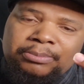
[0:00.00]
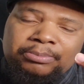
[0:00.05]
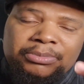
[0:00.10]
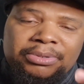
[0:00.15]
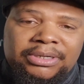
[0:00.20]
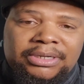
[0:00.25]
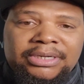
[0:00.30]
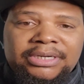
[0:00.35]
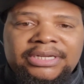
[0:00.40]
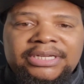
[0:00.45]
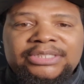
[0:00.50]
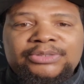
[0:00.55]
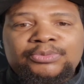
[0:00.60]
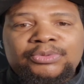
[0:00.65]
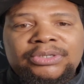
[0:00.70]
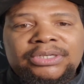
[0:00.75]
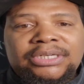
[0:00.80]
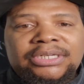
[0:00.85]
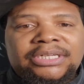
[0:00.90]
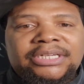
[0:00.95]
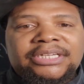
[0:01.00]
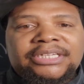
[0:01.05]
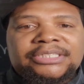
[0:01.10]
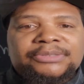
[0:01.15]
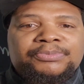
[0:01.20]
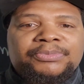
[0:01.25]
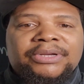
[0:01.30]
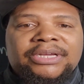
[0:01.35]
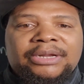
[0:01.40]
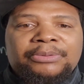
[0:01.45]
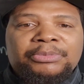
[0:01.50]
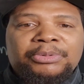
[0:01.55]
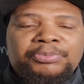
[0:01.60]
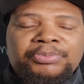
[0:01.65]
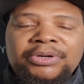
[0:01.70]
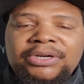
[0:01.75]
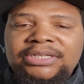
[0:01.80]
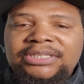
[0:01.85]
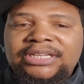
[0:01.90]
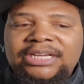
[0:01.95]
But it is what it is, man. I'm going to
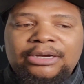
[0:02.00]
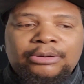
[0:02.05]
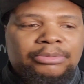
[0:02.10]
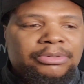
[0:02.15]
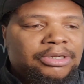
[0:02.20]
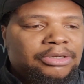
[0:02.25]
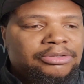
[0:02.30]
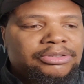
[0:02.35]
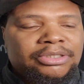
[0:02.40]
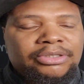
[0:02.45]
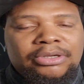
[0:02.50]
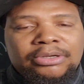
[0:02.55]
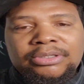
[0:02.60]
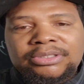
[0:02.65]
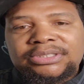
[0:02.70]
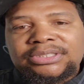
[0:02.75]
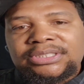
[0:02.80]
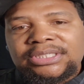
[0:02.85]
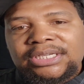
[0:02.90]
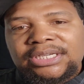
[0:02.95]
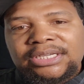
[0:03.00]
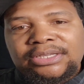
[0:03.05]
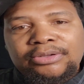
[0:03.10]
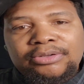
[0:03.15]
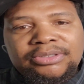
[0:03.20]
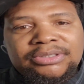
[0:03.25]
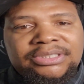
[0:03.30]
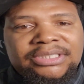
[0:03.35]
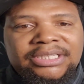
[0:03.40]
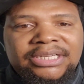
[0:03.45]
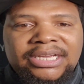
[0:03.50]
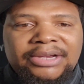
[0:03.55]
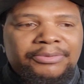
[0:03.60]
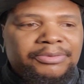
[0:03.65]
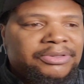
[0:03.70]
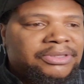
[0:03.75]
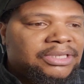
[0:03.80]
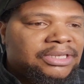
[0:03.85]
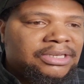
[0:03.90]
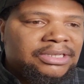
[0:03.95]
put it down below so you can see it. You can see
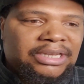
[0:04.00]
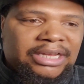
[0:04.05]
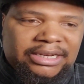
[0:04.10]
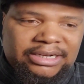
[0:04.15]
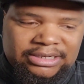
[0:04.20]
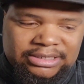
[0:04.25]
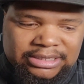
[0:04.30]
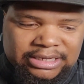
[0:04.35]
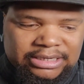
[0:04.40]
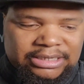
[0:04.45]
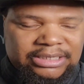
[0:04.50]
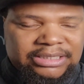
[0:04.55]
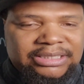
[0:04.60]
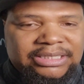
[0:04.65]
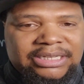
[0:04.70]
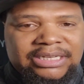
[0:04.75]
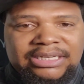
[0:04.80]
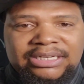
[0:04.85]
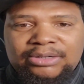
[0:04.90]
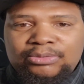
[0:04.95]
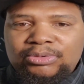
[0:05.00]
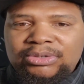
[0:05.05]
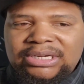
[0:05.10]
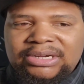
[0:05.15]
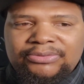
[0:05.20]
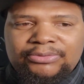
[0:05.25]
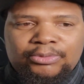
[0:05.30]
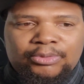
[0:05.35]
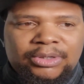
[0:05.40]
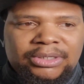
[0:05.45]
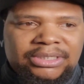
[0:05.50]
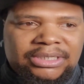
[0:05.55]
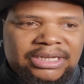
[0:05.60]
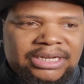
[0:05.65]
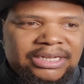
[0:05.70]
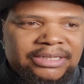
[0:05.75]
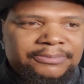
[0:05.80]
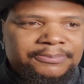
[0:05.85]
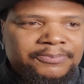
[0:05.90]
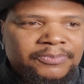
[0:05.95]
everything like that he did or whatever,
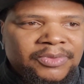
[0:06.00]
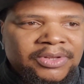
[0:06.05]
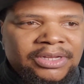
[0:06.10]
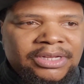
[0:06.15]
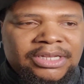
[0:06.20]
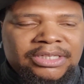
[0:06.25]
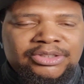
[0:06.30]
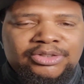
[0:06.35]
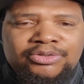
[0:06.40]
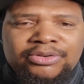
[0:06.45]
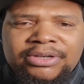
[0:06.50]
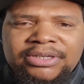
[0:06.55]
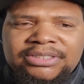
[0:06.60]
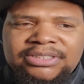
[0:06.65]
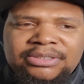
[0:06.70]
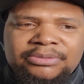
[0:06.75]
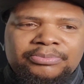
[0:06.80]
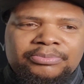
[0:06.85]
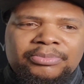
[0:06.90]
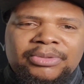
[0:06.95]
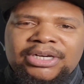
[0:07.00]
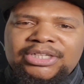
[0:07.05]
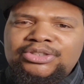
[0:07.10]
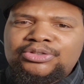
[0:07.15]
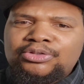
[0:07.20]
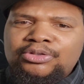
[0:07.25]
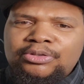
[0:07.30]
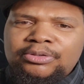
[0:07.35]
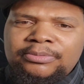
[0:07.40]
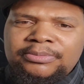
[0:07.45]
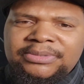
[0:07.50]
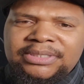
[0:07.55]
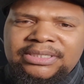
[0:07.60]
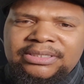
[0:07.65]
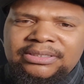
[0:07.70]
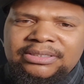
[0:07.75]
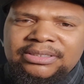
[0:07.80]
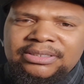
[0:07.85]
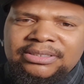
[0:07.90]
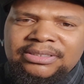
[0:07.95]
whatnot. Drinking some mushrooms
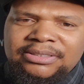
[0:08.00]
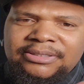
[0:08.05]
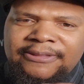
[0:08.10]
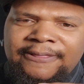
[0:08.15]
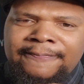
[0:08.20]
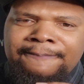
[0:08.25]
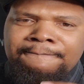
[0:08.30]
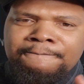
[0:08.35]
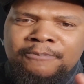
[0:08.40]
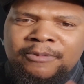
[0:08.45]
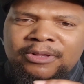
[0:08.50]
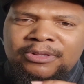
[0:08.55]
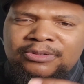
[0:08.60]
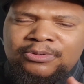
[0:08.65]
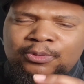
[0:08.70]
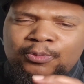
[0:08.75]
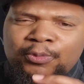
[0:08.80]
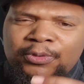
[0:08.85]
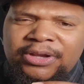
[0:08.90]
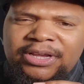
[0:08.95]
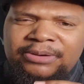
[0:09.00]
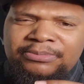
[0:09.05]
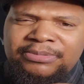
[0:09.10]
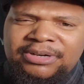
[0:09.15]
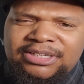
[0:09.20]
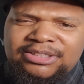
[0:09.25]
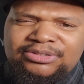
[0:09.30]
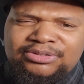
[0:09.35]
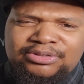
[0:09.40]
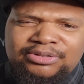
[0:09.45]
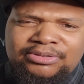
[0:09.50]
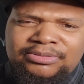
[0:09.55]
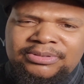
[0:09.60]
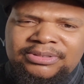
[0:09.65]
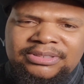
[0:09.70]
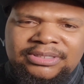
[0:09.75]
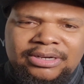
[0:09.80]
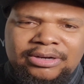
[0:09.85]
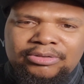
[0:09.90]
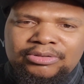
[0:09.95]
and some red
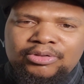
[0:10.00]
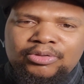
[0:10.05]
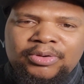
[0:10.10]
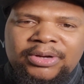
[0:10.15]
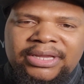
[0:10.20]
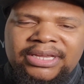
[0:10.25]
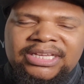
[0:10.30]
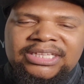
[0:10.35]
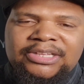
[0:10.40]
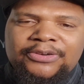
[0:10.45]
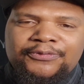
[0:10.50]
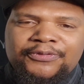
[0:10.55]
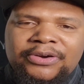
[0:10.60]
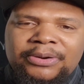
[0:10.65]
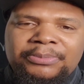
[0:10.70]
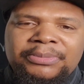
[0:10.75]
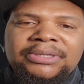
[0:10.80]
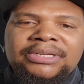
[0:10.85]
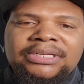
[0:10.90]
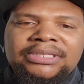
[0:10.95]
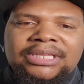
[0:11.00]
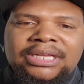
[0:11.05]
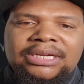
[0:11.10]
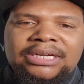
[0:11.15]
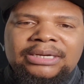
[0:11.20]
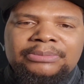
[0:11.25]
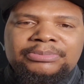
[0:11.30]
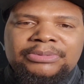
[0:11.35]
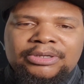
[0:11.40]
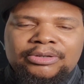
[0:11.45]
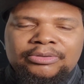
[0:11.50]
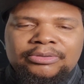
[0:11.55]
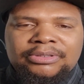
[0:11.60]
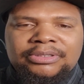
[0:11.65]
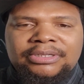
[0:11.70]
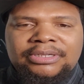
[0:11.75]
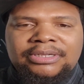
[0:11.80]
mushrooms. I don't know where you get that from. I'm going to look that up, though.